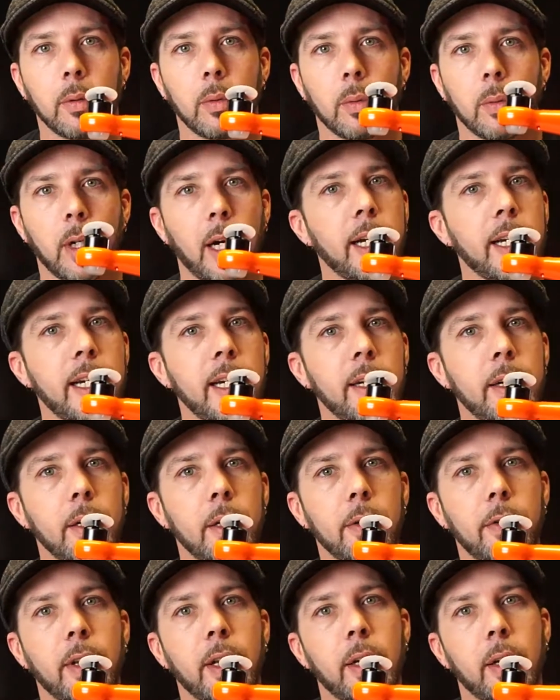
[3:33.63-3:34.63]
right
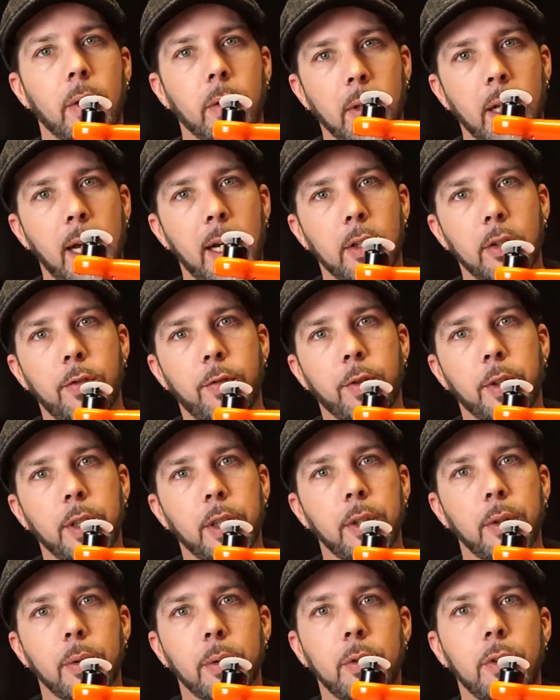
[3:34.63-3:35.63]
here that allows for
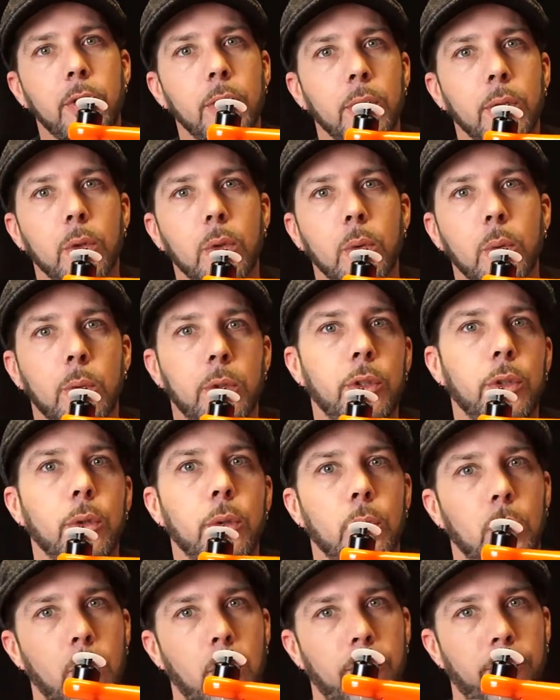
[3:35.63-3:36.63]
you to
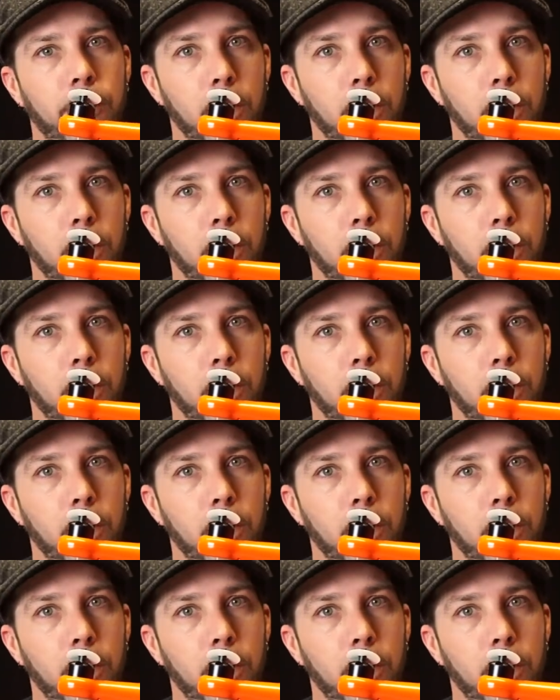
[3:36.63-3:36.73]
do